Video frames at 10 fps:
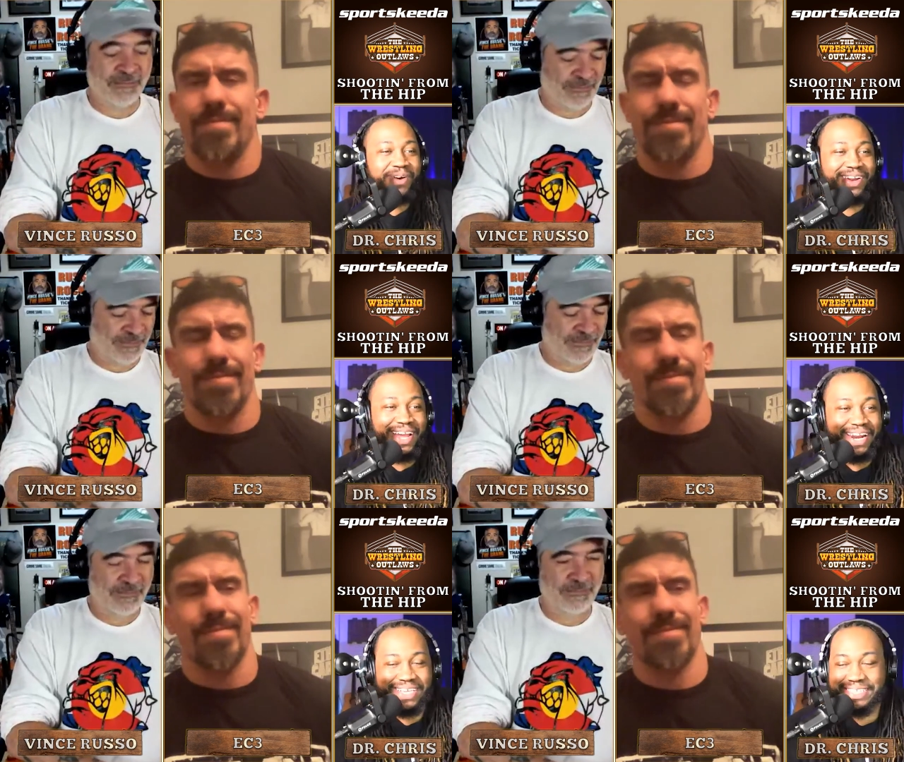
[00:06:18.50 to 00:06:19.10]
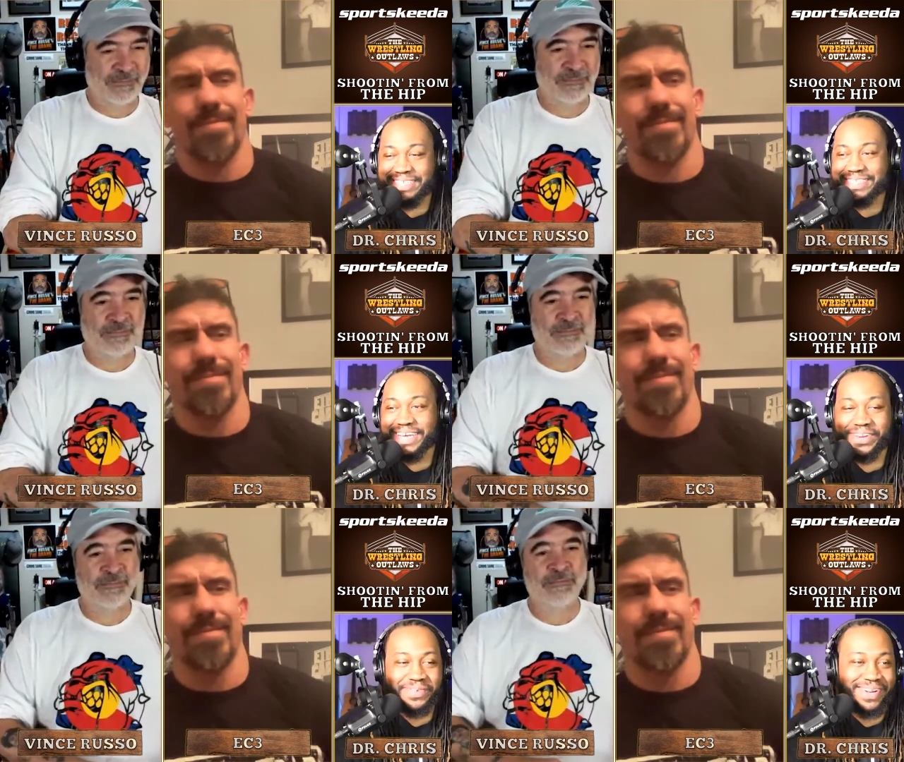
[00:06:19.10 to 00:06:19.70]
Speaker 1: ladies and
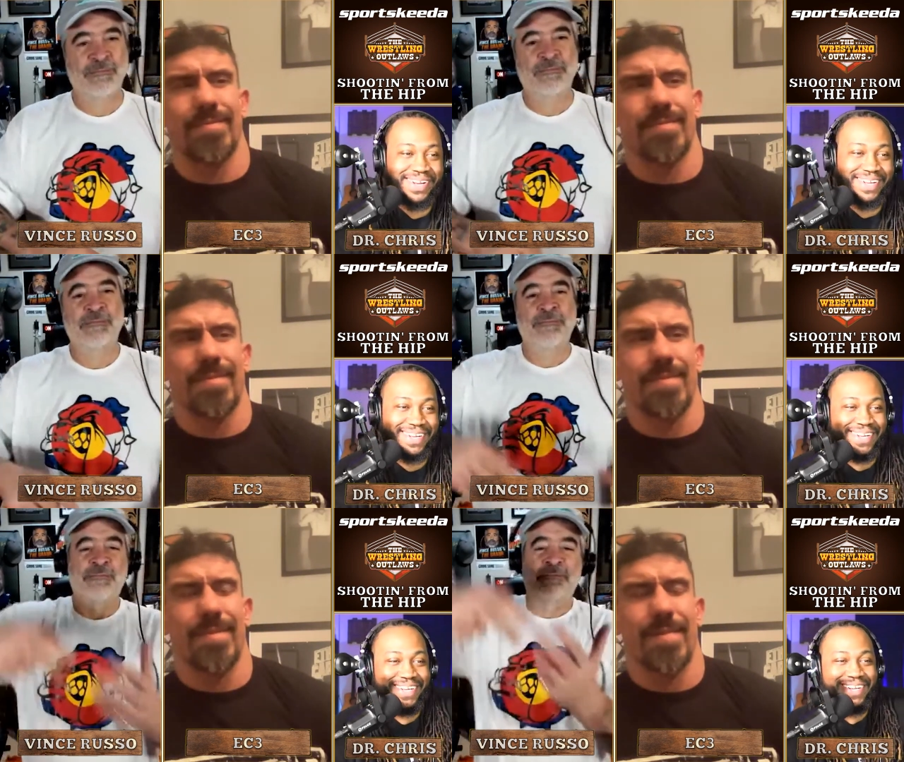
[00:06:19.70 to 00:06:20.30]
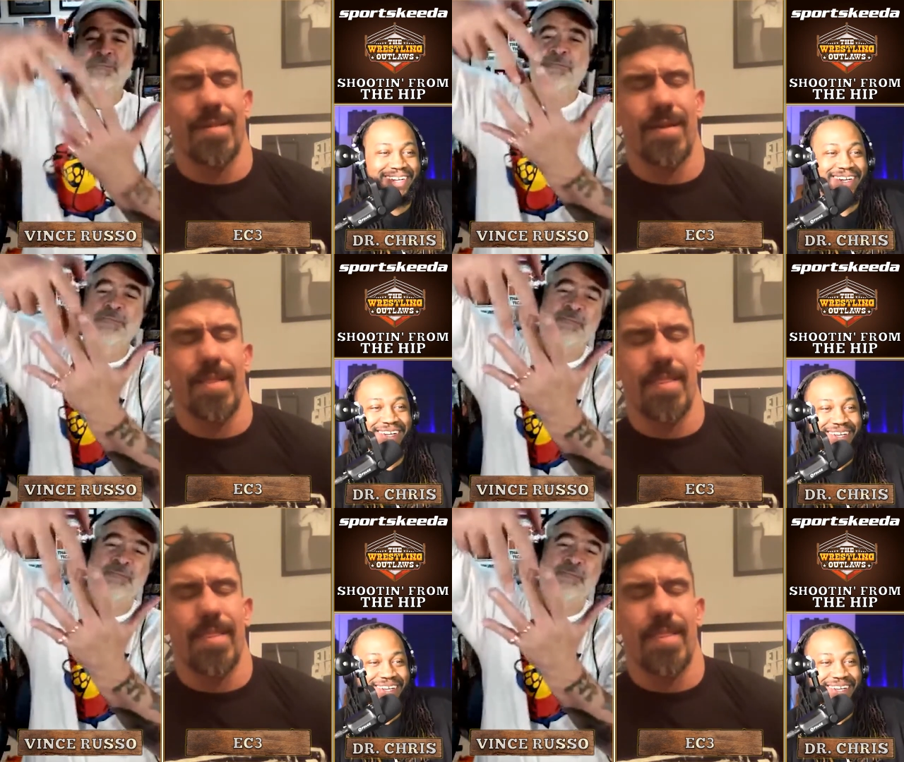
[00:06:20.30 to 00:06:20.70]
gentlemen. I'd ever seen